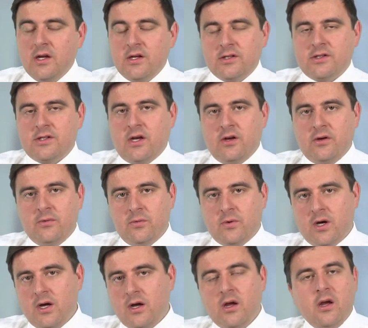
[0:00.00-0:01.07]

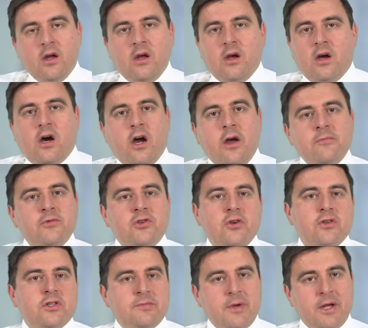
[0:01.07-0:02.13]
So I'm
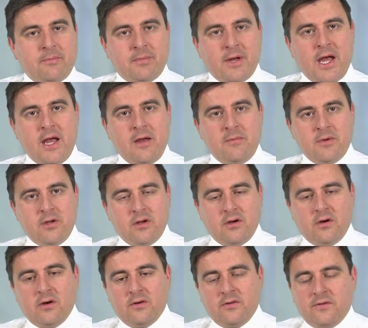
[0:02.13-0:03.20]
due to make payment
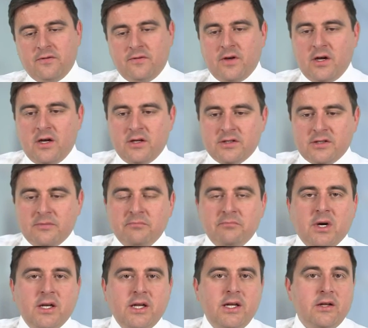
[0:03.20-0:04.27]
of some
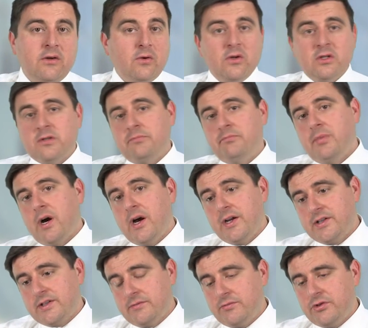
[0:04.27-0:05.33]
money in order to
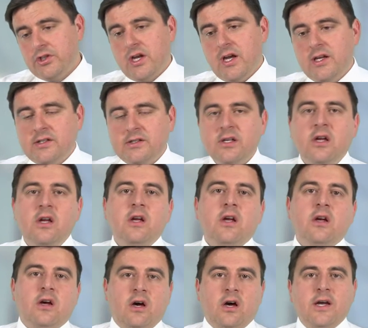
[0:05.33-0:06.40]
buy some shares.
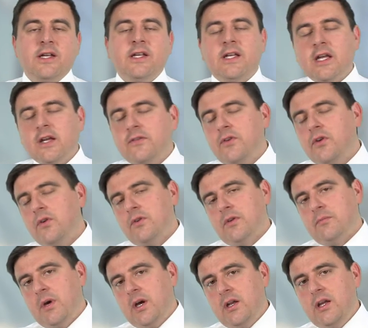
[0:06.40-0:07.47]
I give you
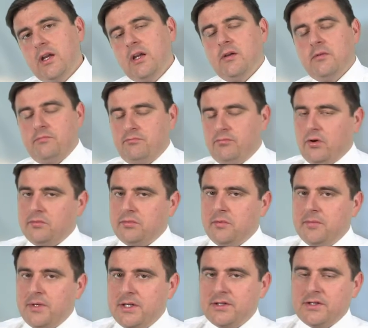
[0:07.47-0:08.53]
the money.
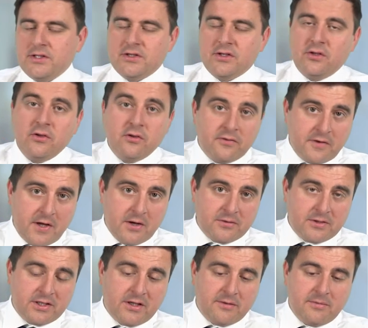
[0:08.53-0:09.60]
Problem is that you fail
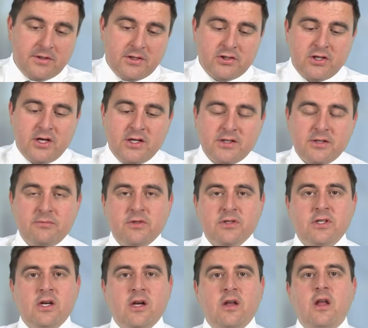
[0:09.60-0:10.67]
to give me the shares in
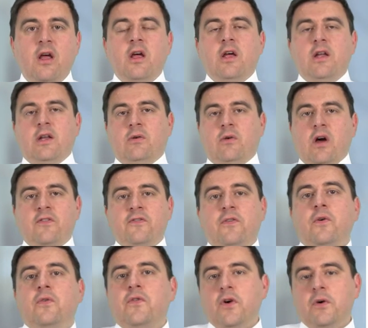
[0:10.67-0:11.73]
return. Now I
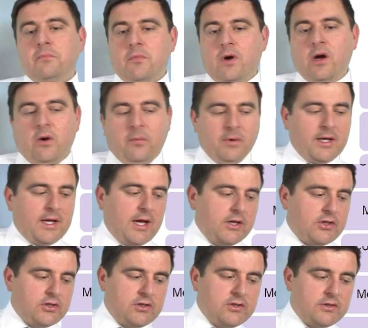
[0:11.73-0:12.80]
fulfilled my
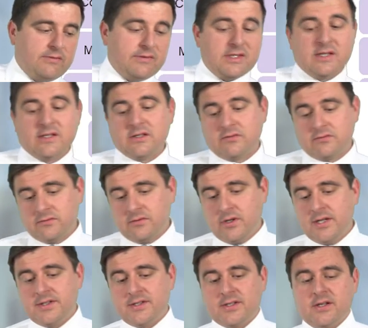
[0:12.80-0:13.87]
obligations. Obviously there's a
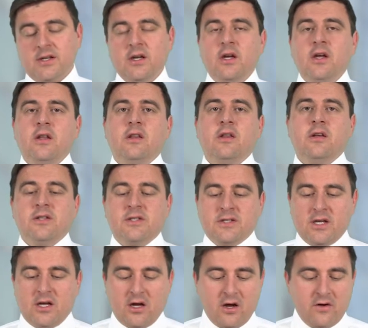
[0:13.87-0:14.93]
risk
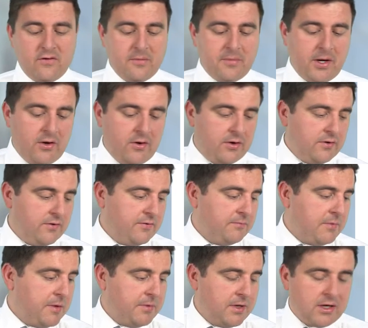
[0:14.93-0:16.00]
that over the period of
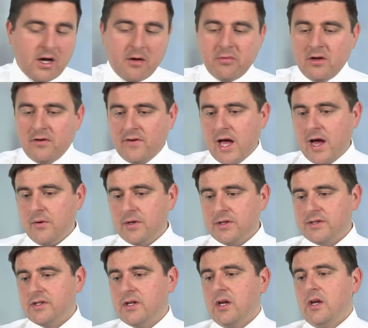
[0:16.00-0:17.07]
maybe a couple of
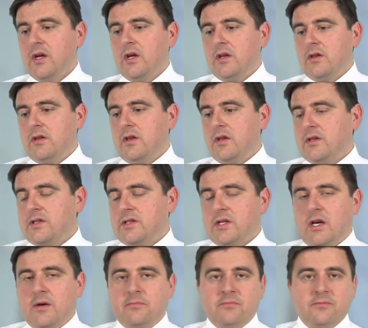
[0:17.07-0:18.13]
hours that
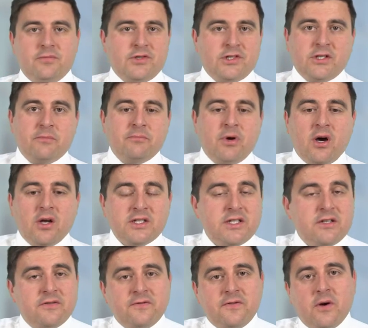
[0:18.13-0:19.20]
some party
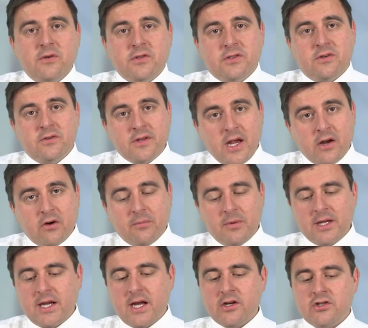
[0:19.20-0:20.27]
defaults on their
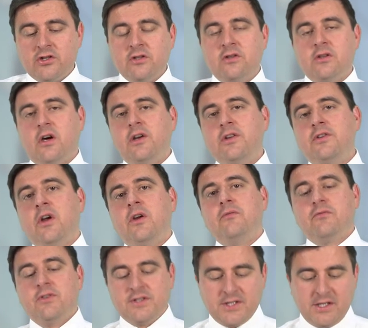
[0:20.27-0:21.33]
obligation that I
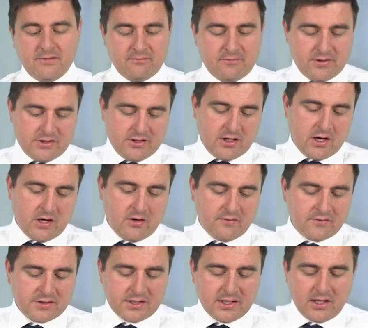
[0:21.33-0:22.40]
don't receive in return.
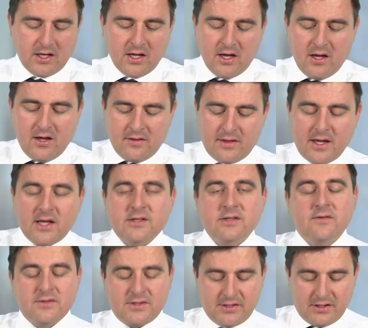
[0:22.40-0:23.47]
Obviously,
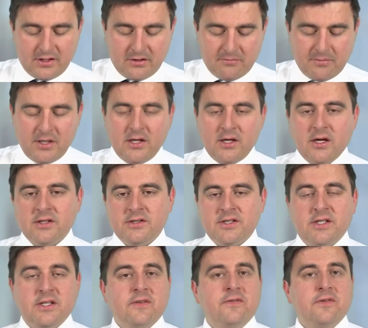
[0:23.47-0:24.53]
that's obviously going to be a
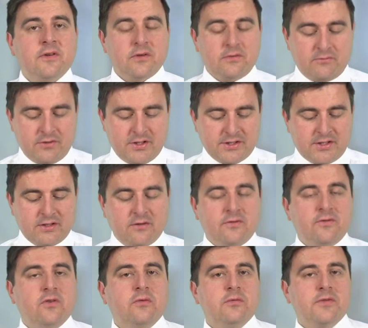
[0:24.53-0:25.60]
significant risk in the
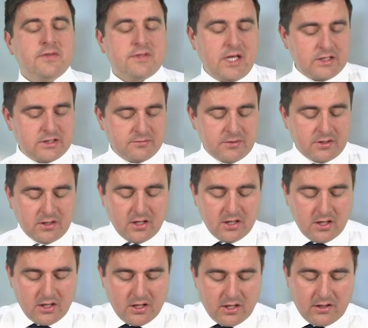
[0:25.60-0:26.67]
form of settlement.
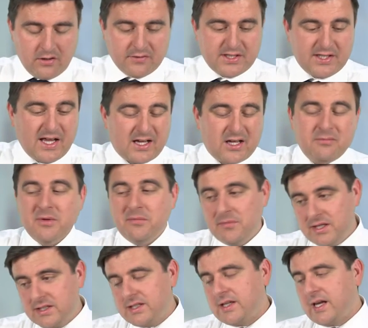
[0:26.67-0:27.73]
And obviously, that can be
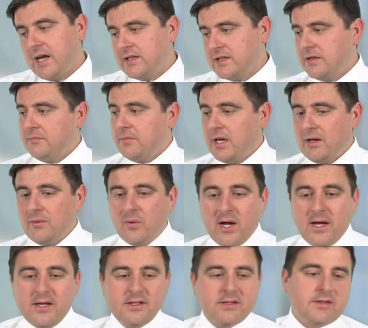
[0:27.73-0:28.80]
mitigated in many
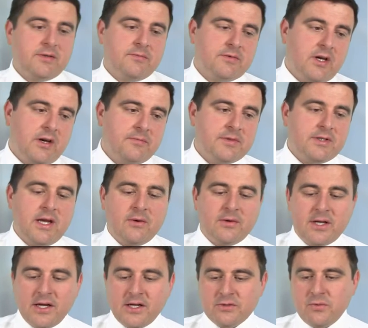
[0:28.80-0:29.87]
ways. Sometimes
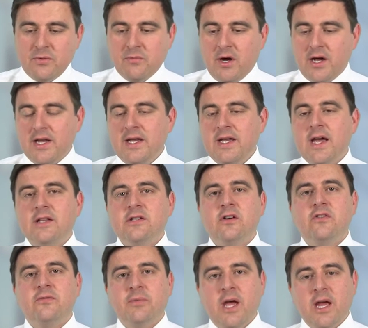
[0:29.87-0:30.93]
nowadays, we might net
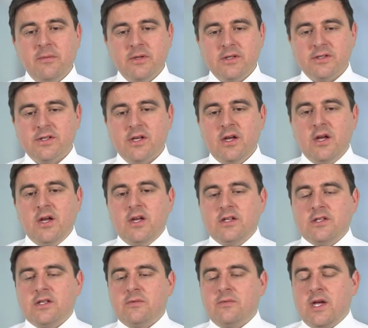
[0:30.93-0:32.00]
off payments
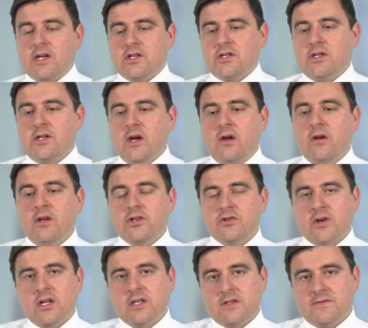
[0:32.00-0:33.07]
so that we actually only
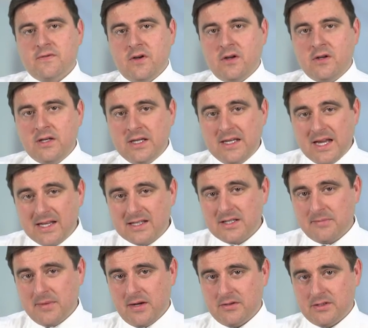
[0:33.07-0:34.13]
transfer net
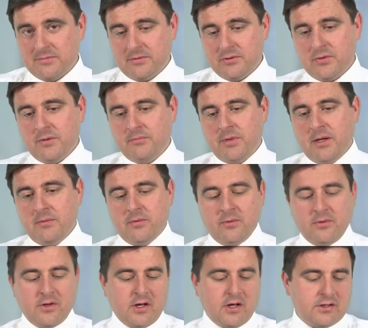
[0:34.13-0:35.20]
amounts between
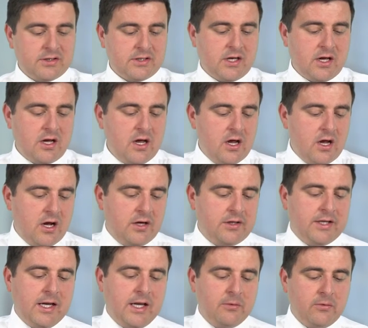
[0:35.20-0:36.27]
people that are
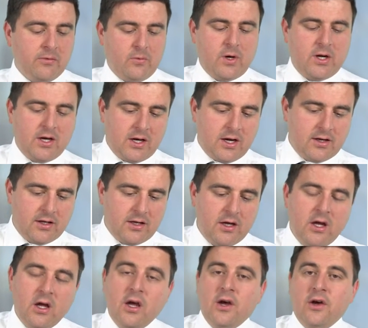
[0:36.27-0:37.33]
dealing with one another.
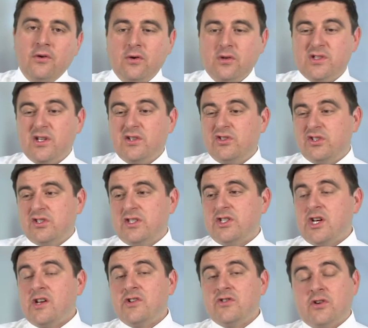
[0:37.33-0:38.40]
And also, just to
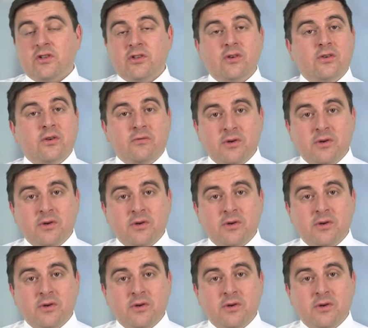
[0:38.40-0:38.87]
generally try and do it on a